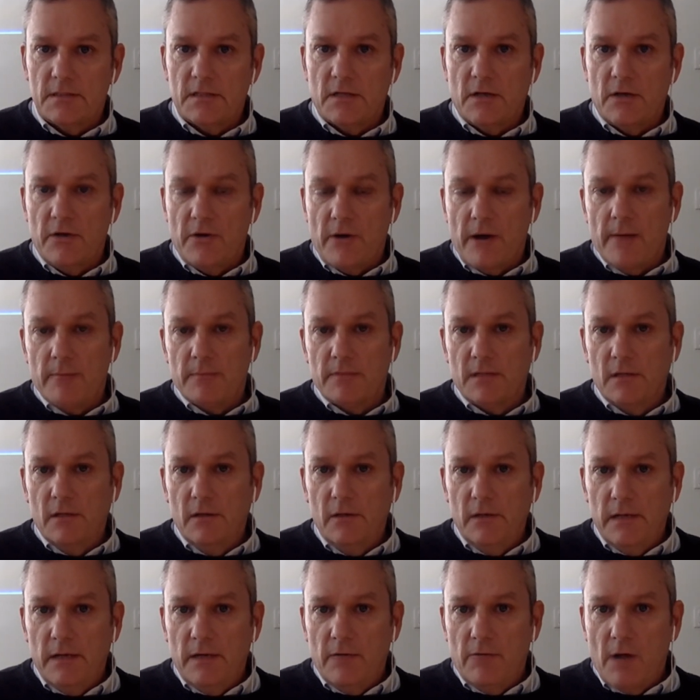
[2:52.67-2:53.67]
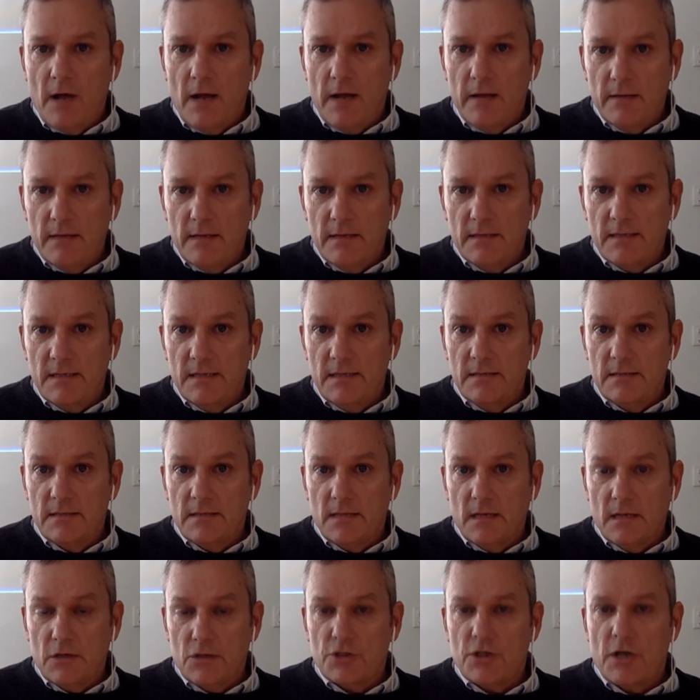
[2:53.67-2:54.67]
So you're absolutely right. This is
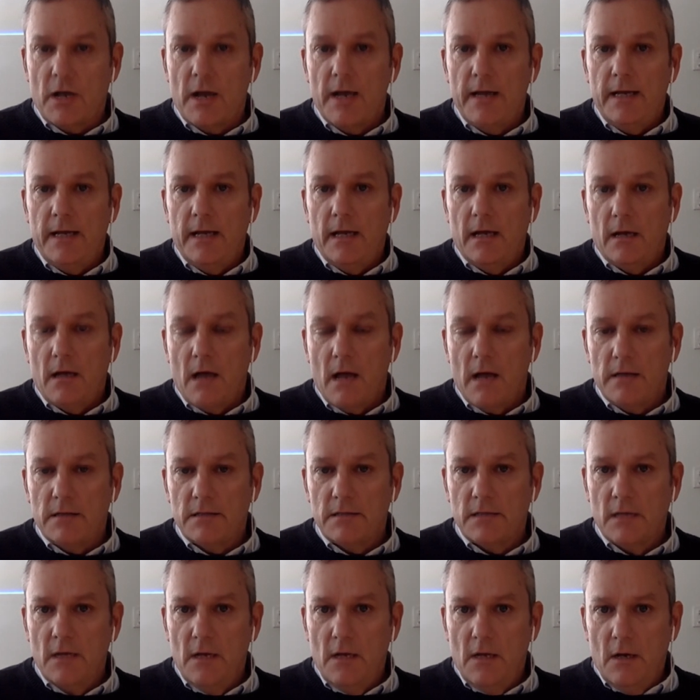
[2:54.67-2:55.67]
uh, shining a light